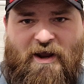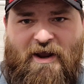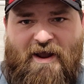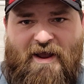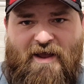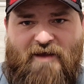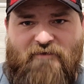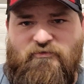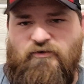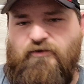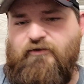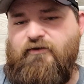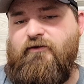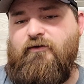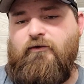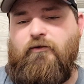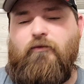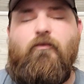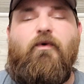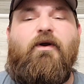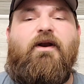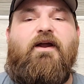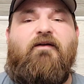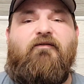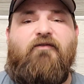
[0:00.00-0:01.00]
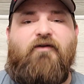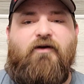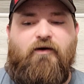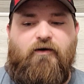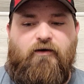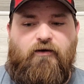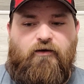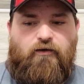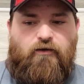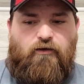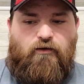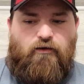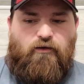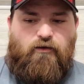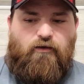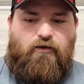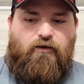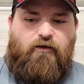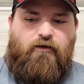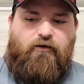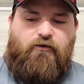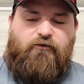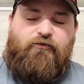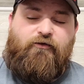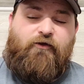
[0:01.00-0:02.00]
have it, whatever.
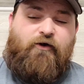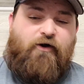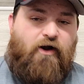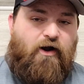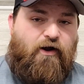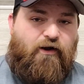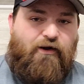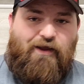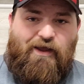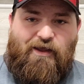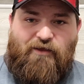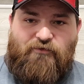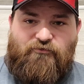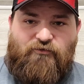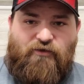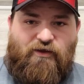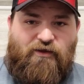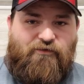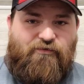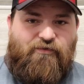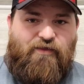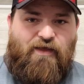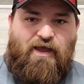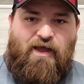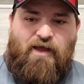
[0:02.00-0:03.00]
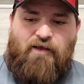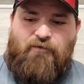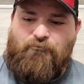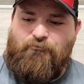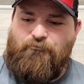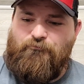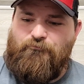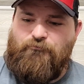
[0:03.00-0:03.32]
There are guys like that.